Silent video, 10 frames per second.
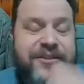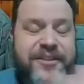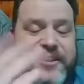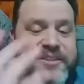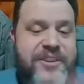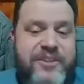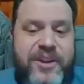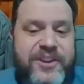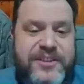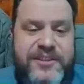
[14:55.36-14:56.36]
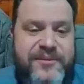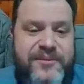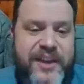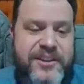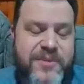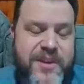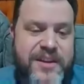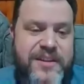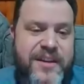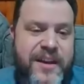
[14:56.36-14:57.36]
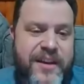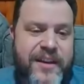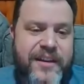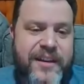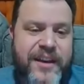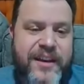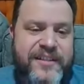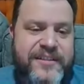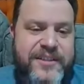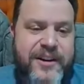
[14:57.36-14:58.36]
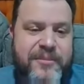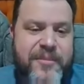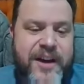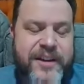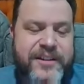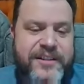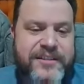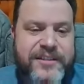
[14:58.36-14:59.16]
the continuation of X-wing and Armada.